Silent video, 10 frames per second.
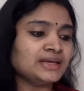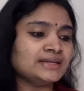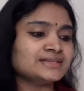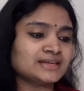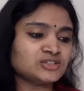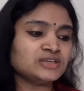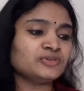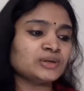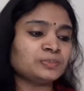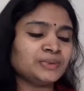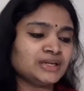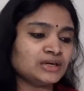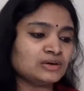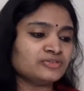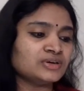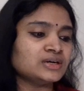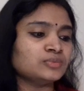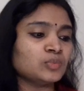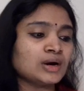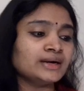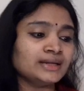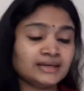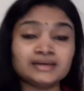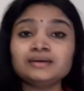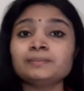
It is actually for a period of 1 year,